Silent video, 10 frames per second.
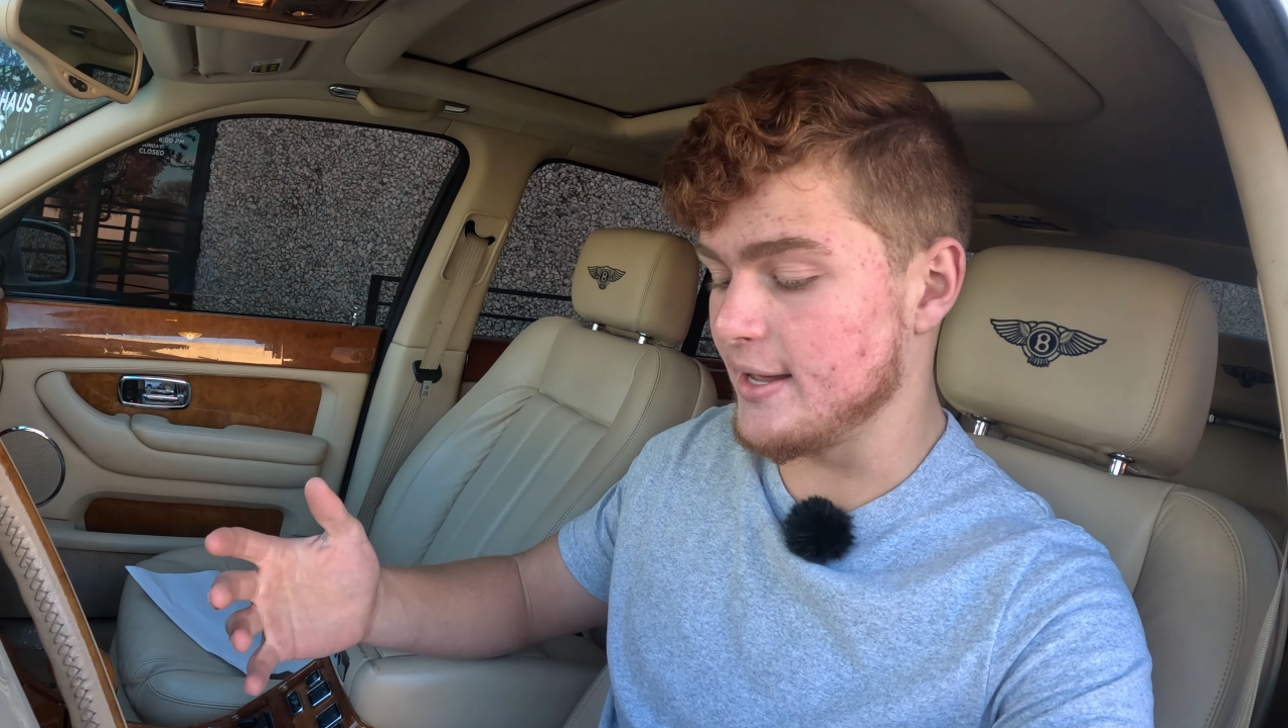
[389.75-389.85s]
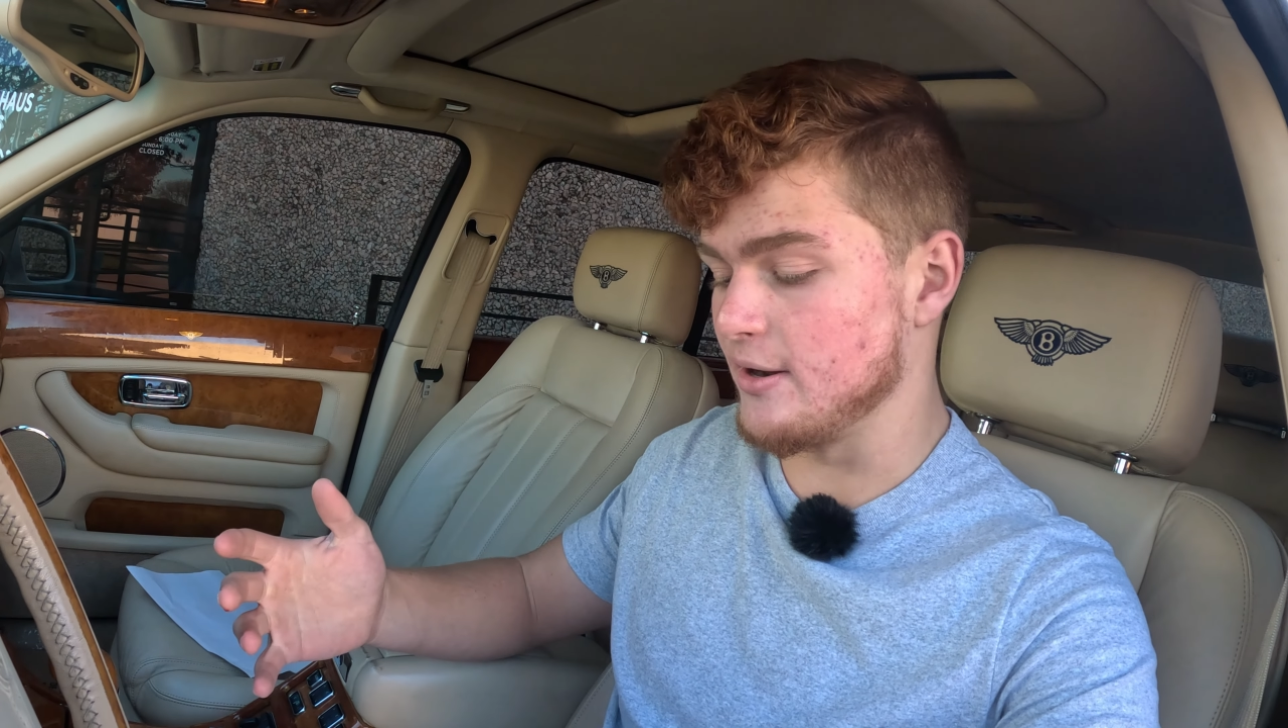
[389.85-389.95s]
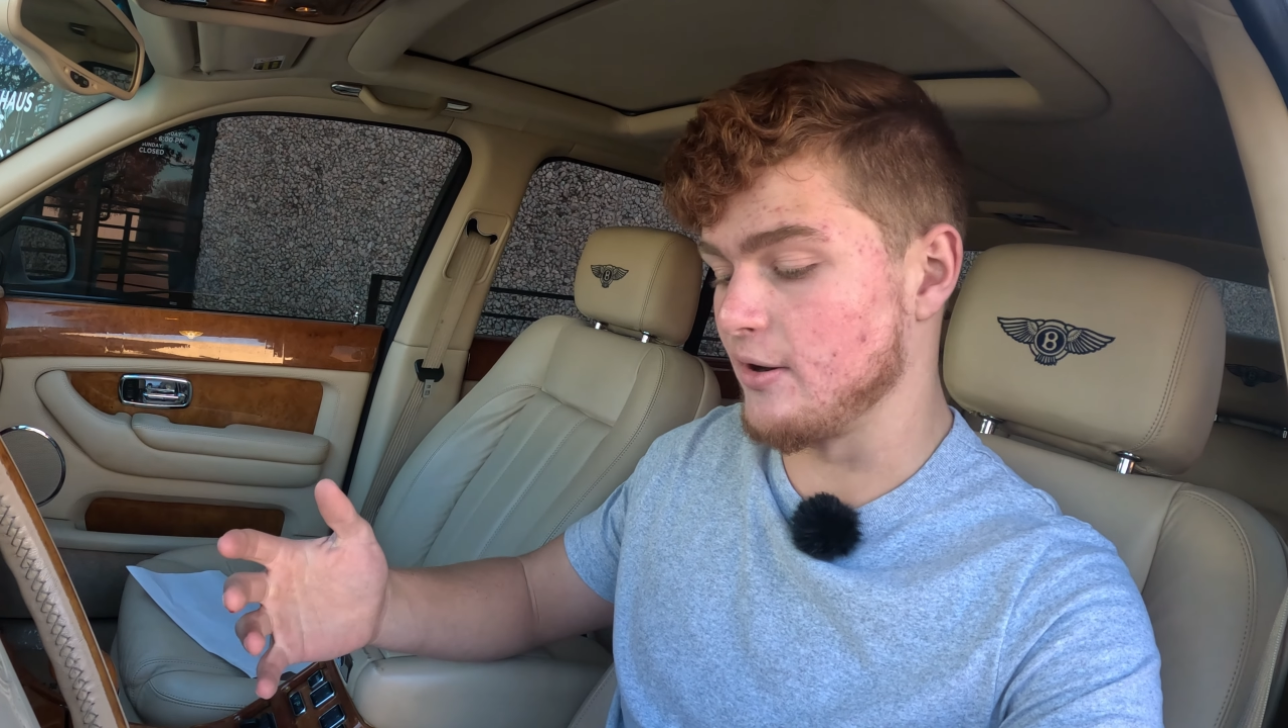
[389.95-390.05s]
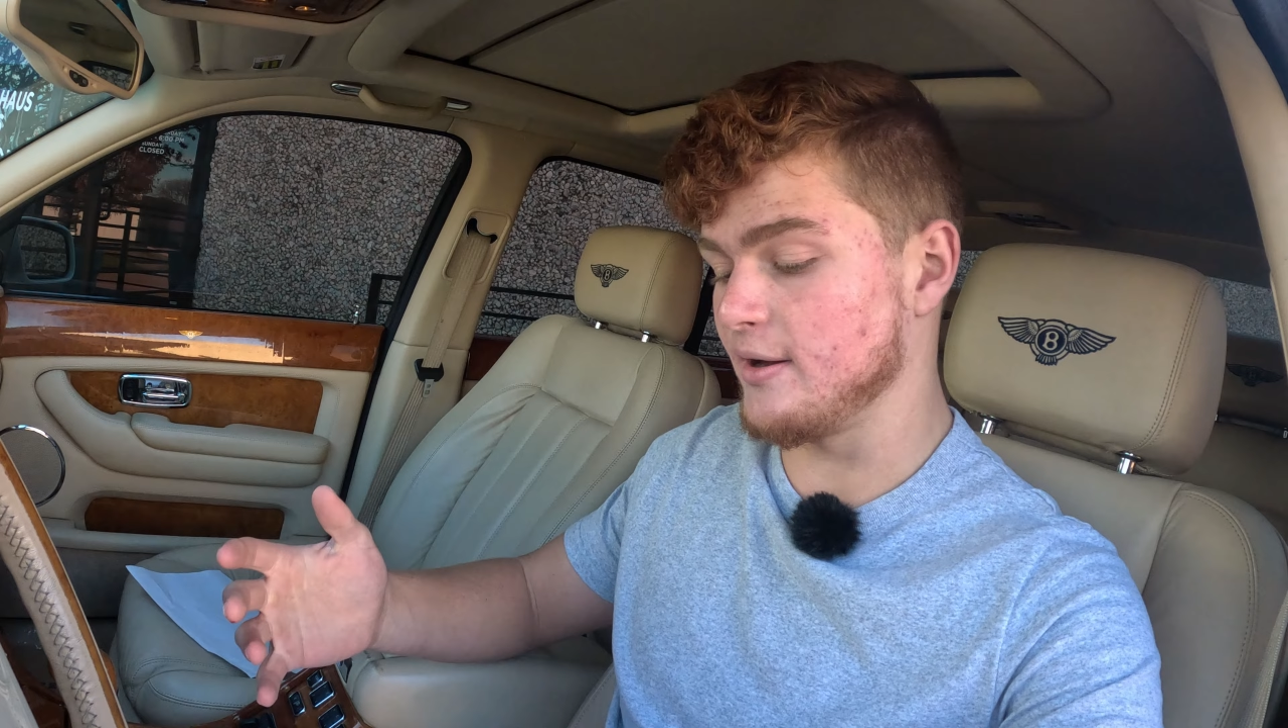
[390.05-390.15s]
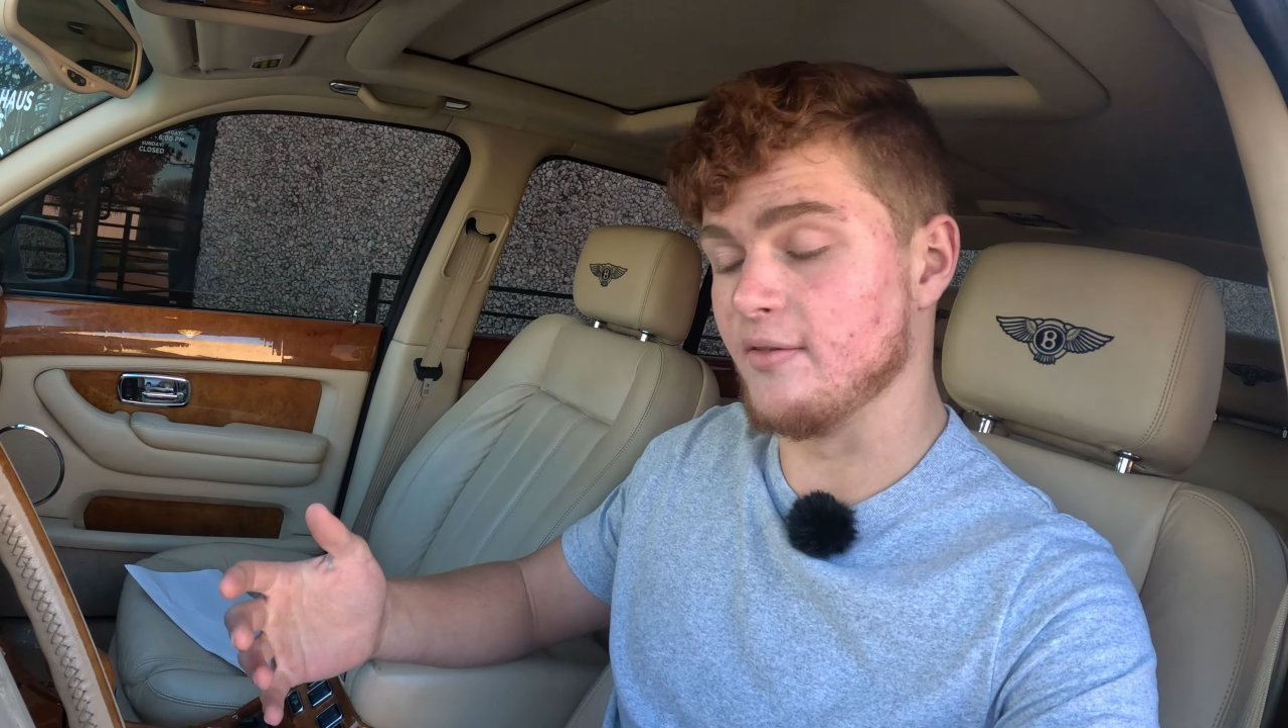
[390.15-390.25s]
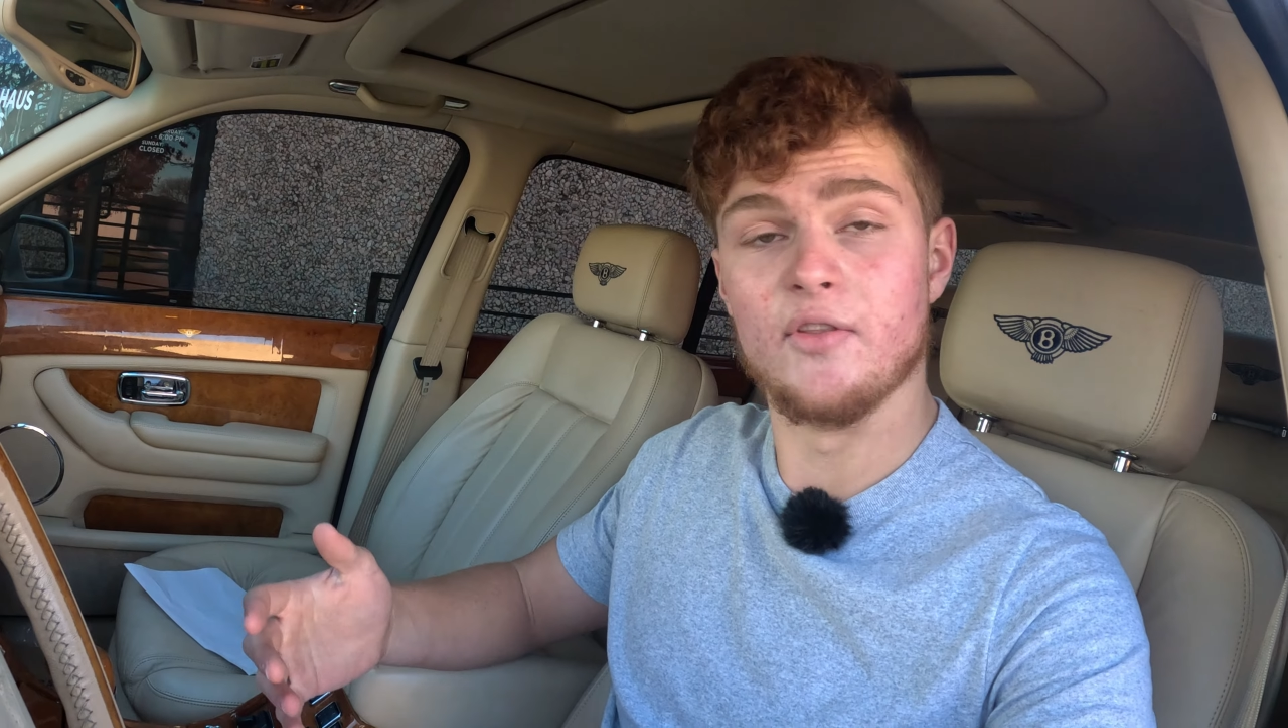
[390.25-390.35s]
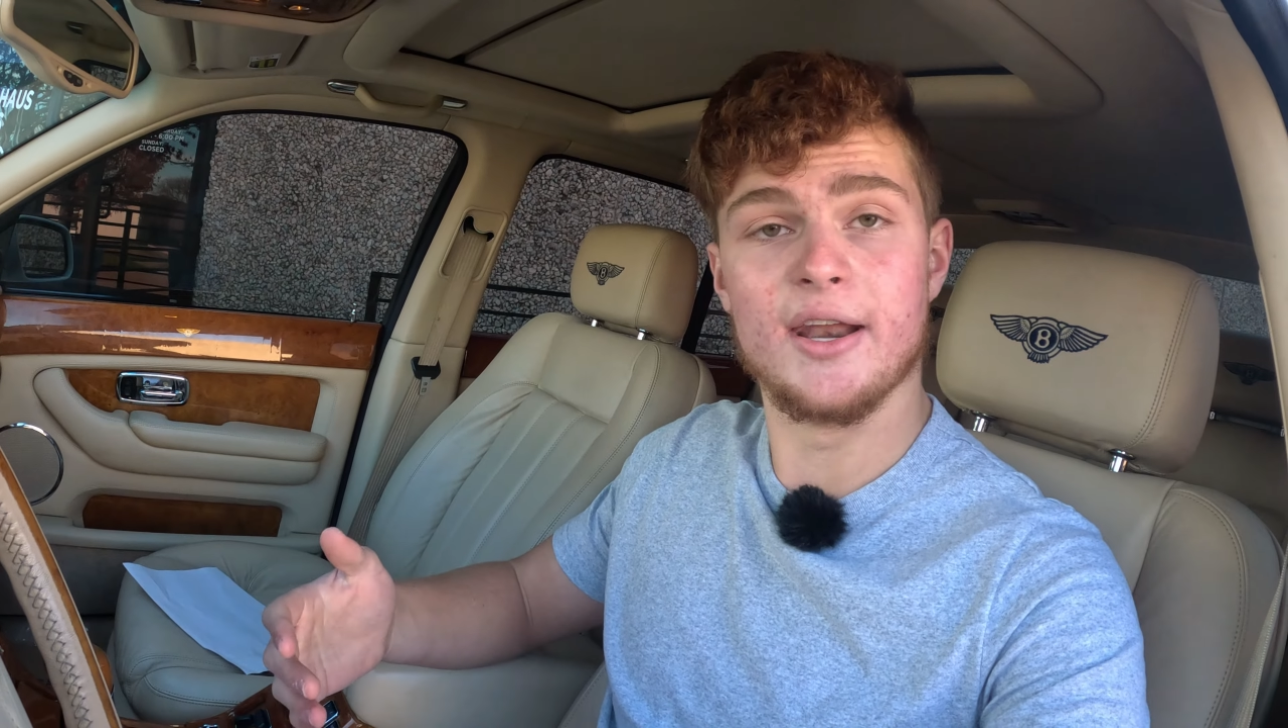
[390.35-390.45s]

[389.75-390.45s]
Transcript: here in